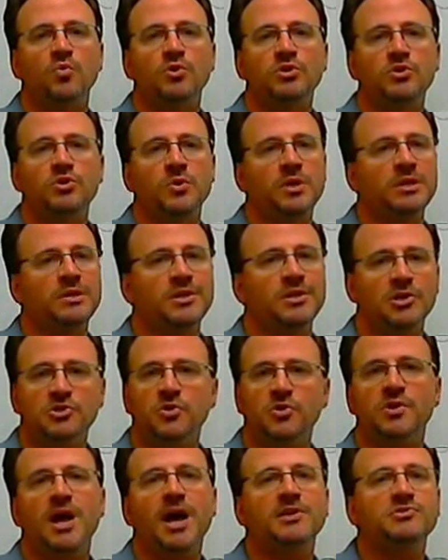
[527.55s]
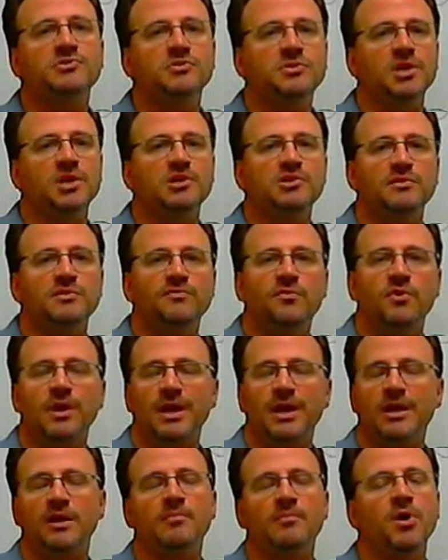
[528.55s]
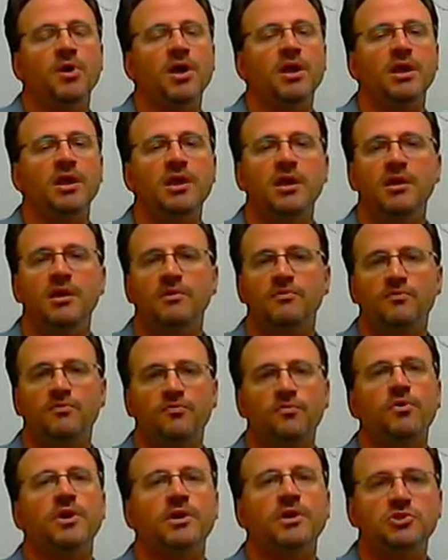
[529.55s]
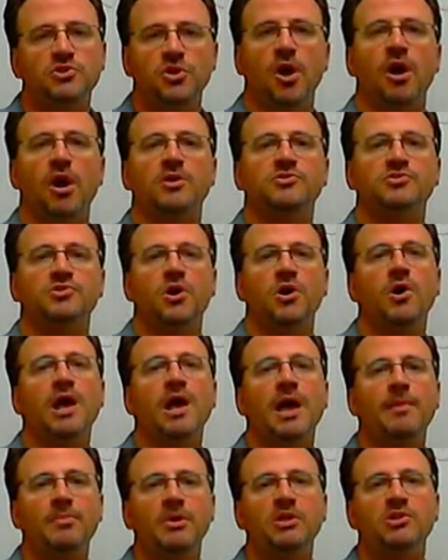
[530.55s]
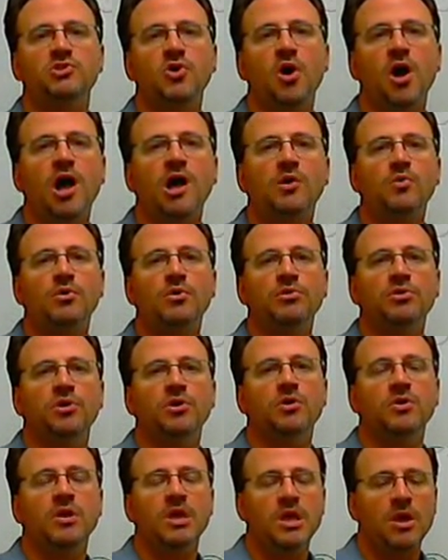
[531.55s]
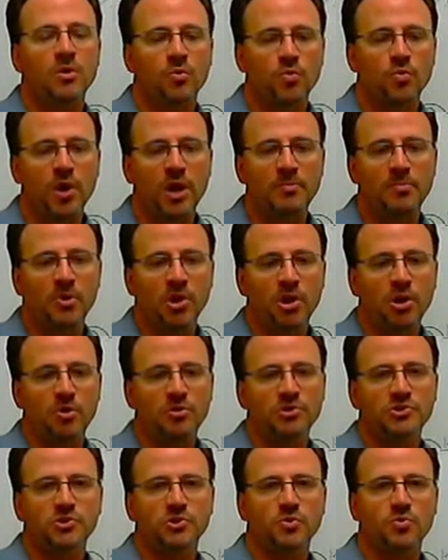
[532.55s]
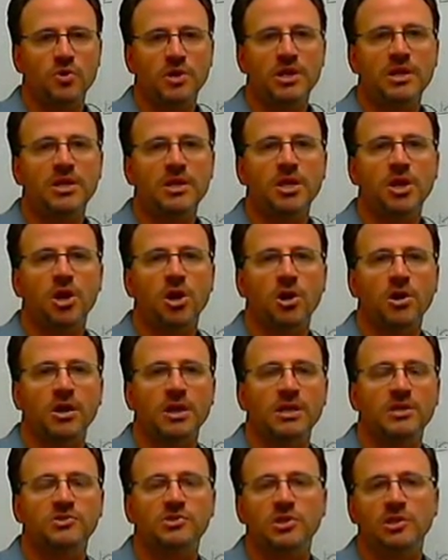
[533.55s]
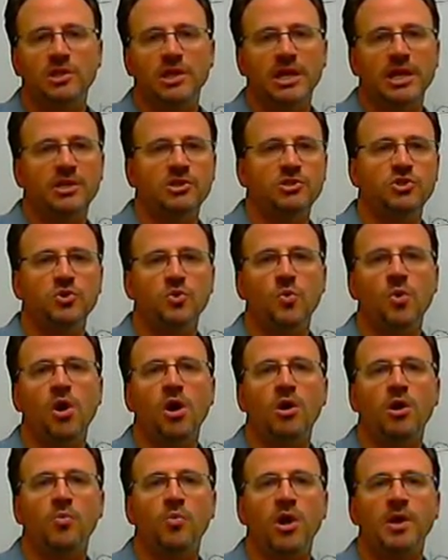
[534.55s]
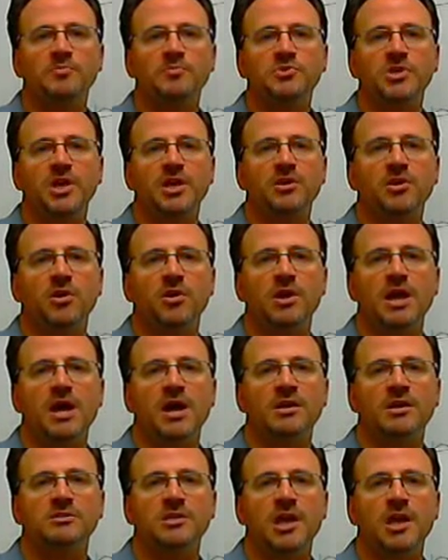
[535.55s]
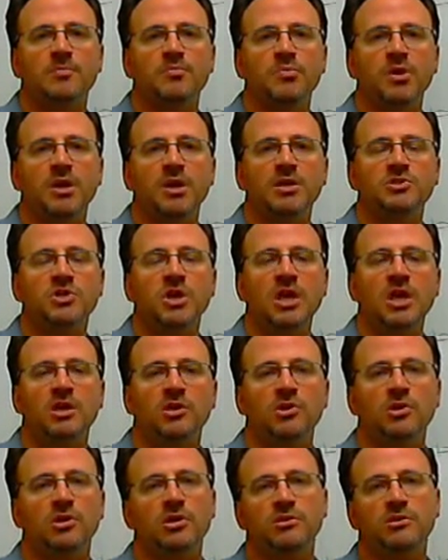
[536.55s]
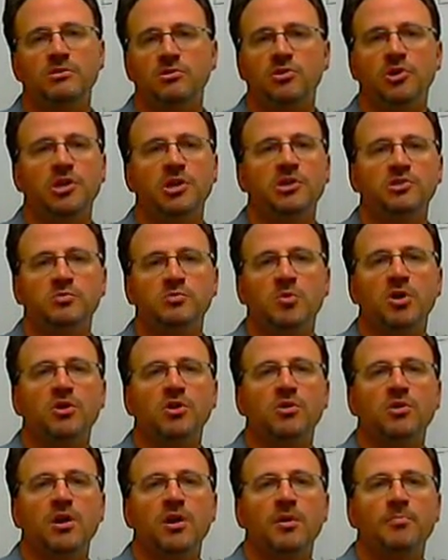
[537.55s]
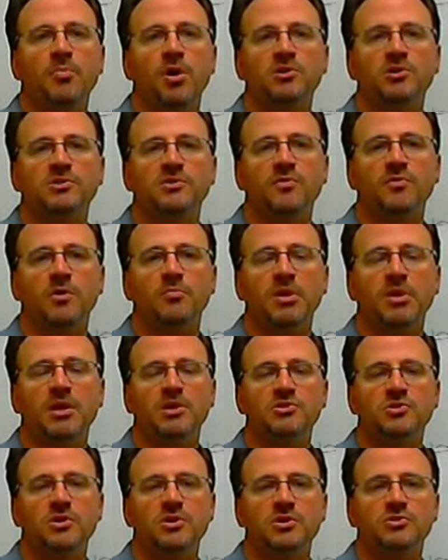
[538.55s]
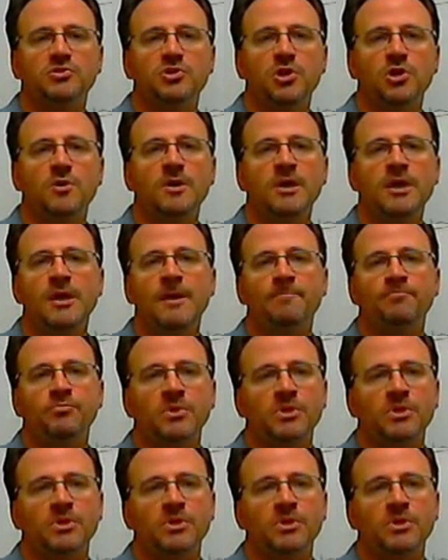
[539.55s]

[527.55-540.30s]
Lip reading: We do an initial consultation for anybody free of charge. So happy to talk with you. Right below the screen here is a link to our website and our contact page. You can look at some other parts of our page there too.